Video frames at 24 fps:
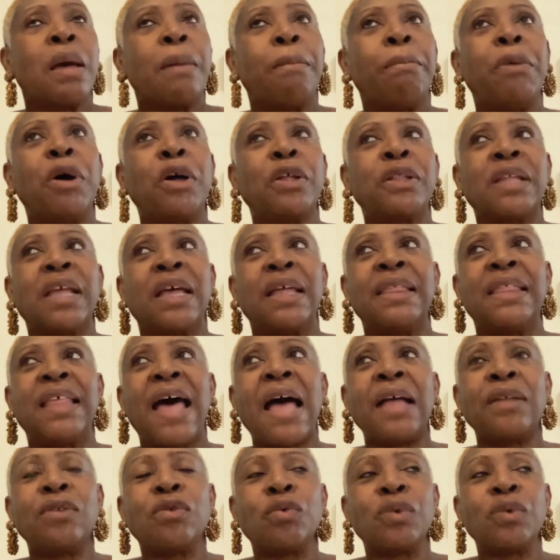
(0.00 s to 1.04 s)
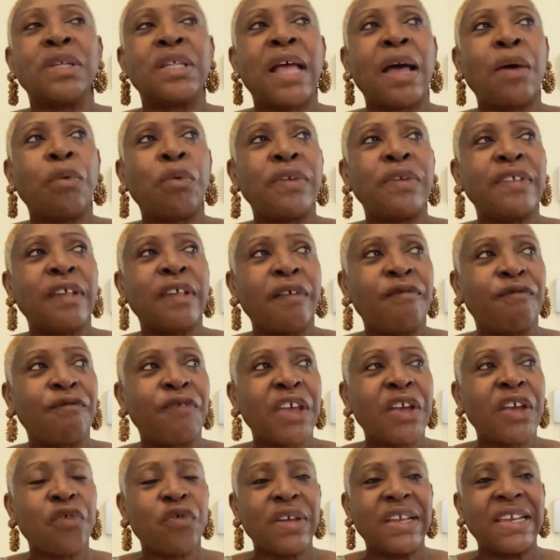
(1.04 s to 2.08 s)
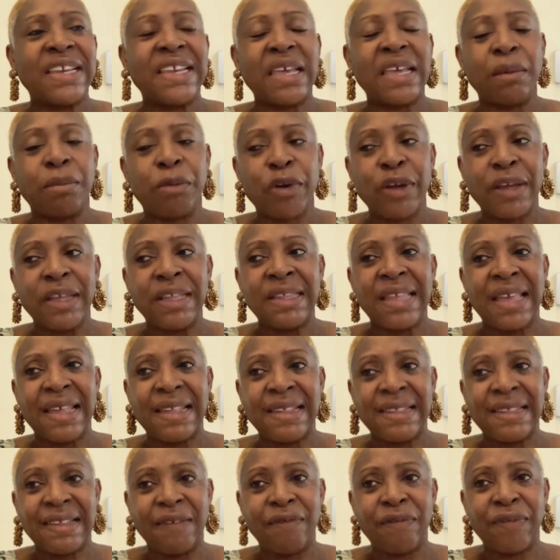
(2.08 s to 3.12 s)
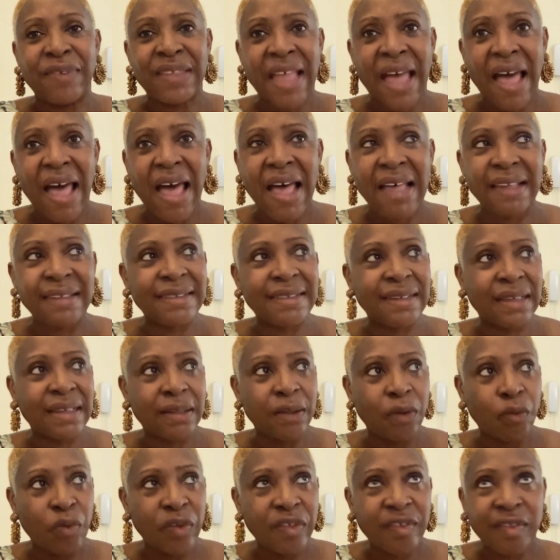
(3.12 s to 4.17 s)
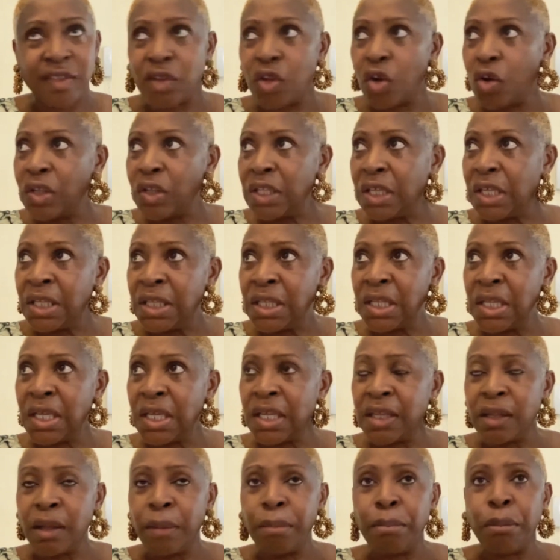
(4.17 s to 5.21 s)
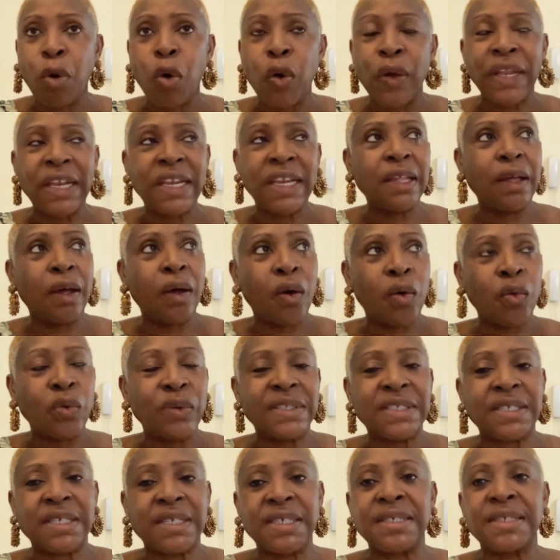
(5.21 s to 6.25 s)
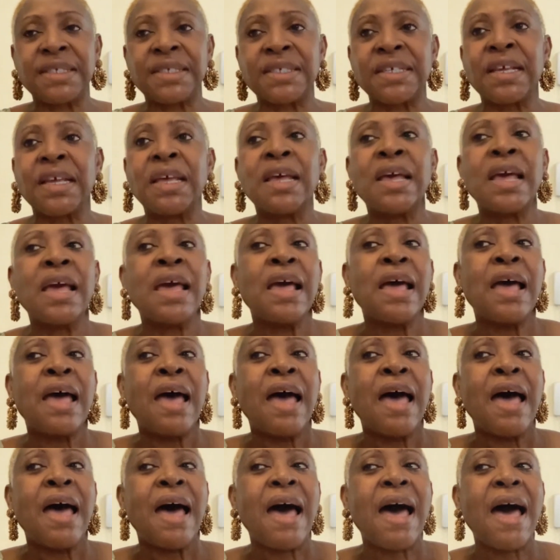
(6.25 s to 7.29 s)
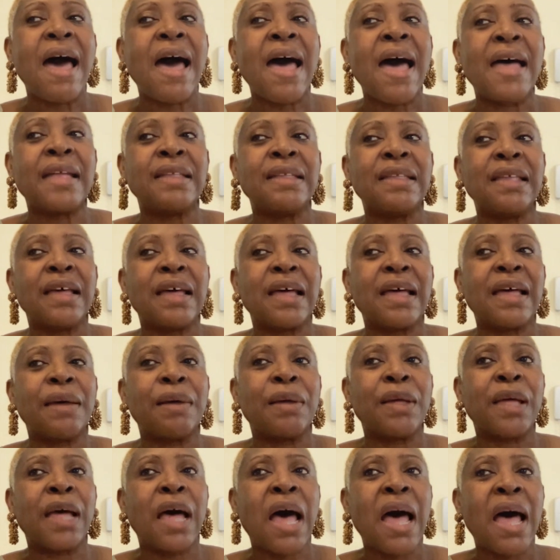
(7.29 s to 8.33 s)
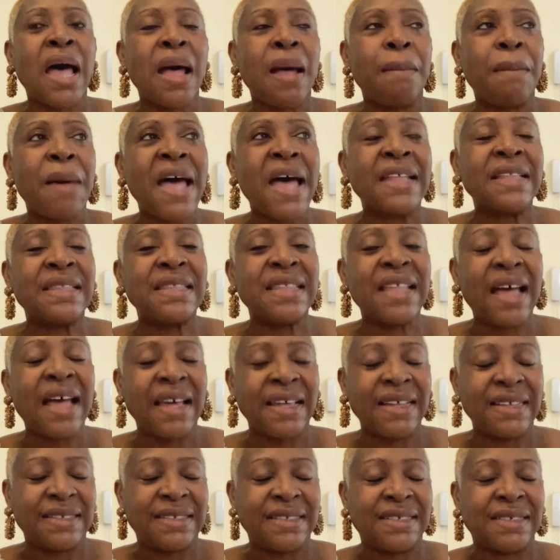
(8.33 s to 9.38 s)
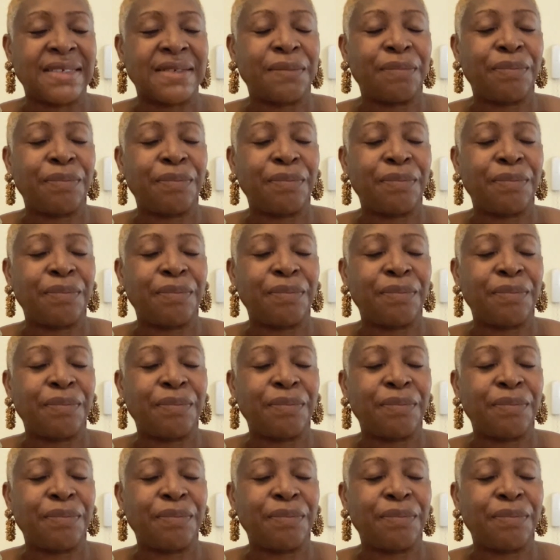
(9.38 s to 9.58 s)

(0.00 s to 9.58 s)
But that was a very labor-intensive task, and it was done in the boiling houses and at night.